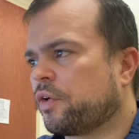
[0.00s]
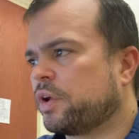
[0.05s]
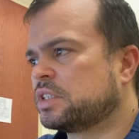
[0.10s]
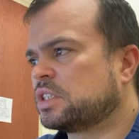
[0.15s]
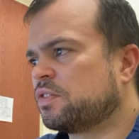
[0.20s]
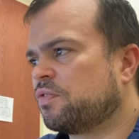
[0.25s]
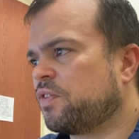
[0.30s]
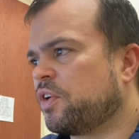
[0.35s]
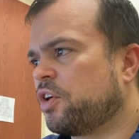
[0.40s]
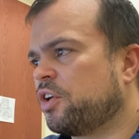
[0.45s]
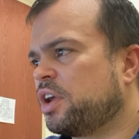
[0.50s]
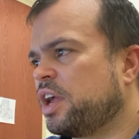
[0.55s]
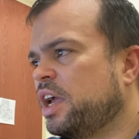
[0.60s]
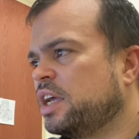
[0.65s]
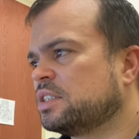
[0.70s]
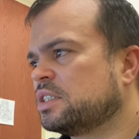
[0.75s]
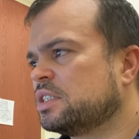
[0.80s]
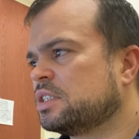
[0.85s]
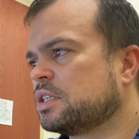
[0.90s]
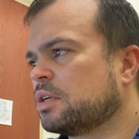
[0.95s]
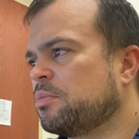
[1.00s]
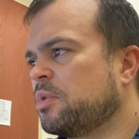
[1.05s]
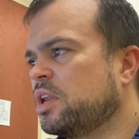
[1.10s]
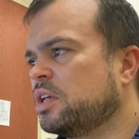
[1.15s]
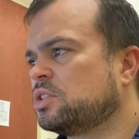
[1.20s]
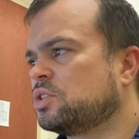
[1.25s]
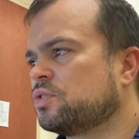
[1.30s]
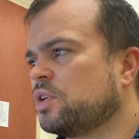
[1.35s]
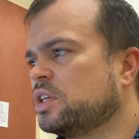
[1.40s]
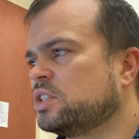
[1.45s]
in severe cases,
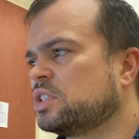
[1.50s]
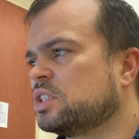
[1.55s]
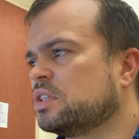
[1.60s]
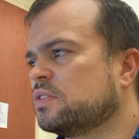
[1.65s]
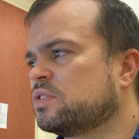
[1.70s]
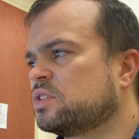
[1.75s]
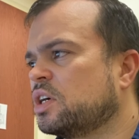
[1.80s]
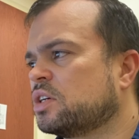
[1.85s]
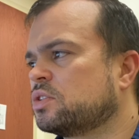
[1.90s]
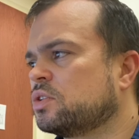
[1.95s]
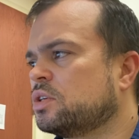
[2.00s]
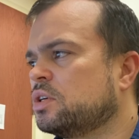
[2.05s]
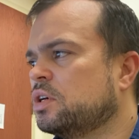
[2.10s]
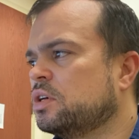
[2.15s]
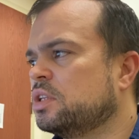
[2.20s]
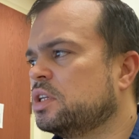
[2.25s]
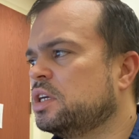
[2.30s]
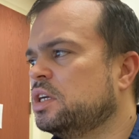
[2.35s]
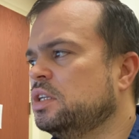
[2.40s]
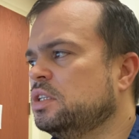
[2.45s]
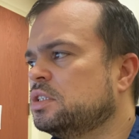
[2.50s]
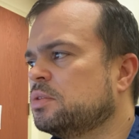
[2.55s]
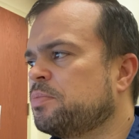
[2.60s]
administration of succinylcholine